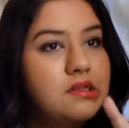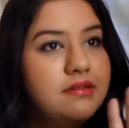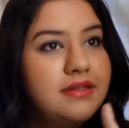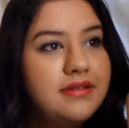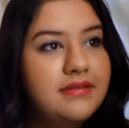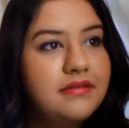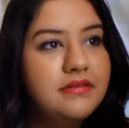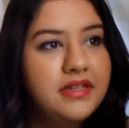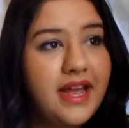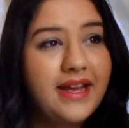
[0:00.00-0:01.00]

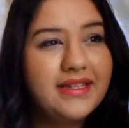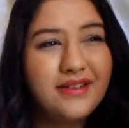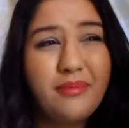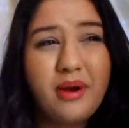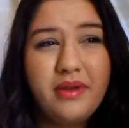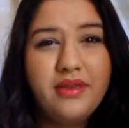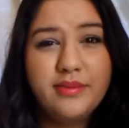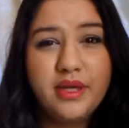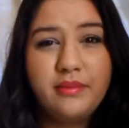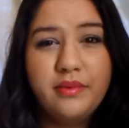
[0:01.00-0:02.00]
Sex, are probably, those
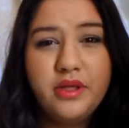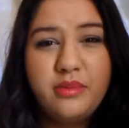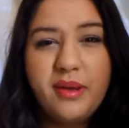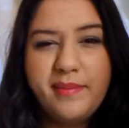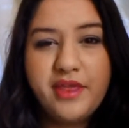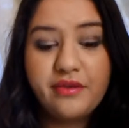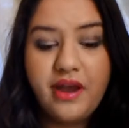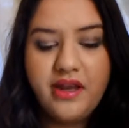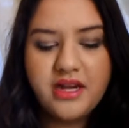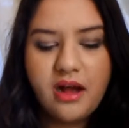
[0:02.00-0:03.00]
are probably my
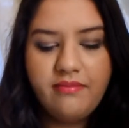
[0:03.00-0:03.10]
three top